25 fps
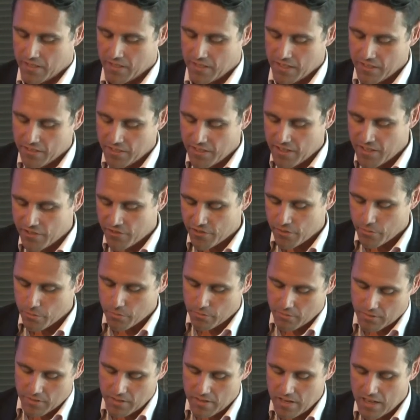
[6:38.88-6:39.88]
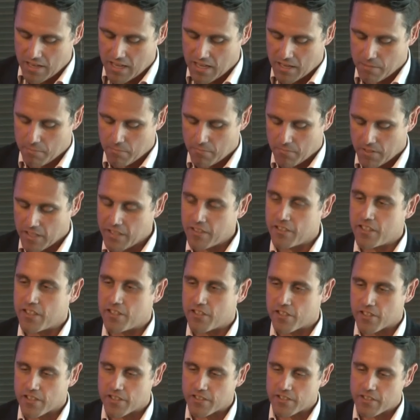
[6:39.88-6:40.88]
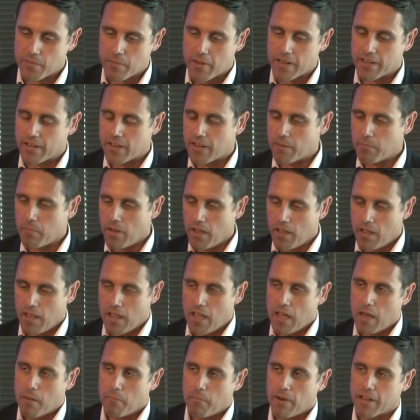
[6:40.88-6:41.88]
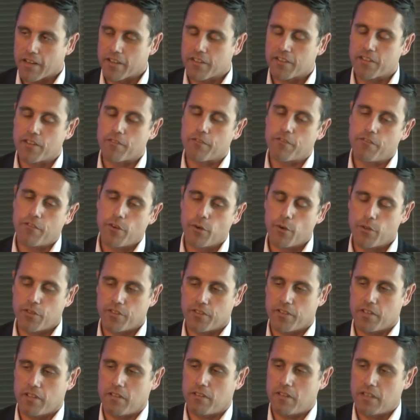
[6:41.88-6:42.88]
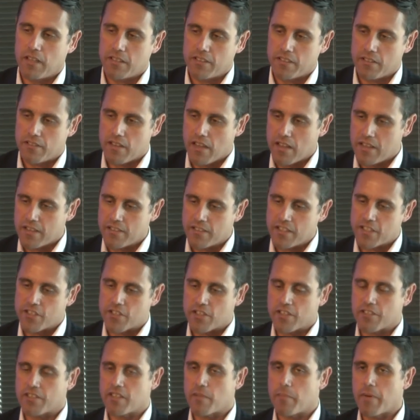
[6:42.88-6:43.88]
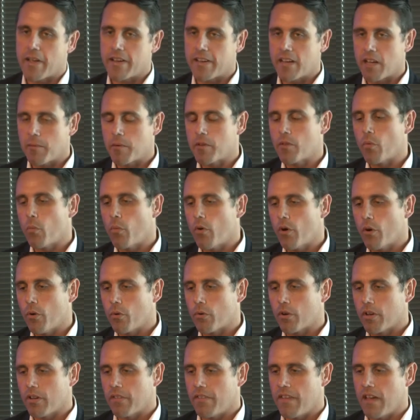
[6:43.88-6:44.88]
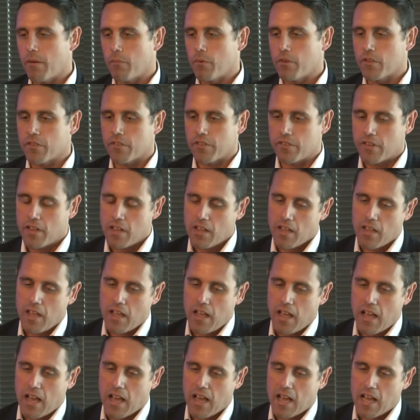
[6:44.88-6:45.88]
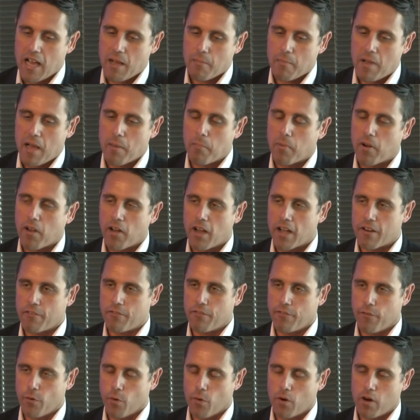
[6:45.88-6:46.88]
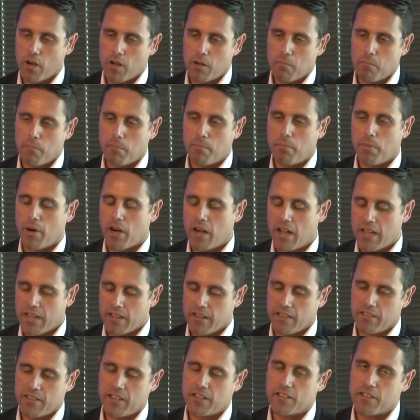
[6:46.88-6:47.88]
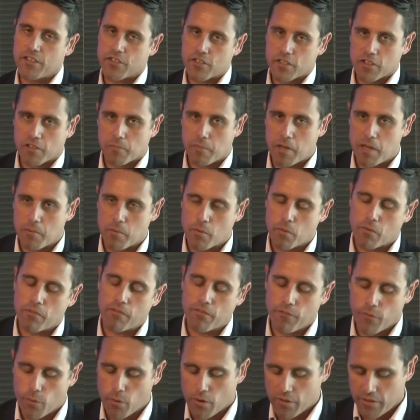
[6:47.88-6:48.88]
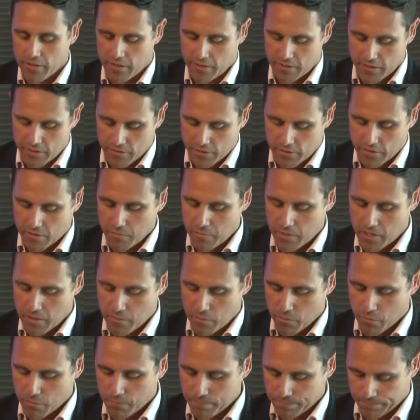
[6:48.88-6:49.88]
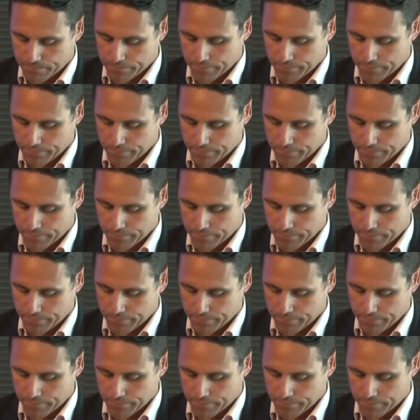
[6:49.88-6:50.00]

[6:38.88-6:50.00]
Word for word: international um, Indigenous domain name, but it's the first Indigenous domain name in the world that was um, applied for by the Indigenous people for the Indigenous people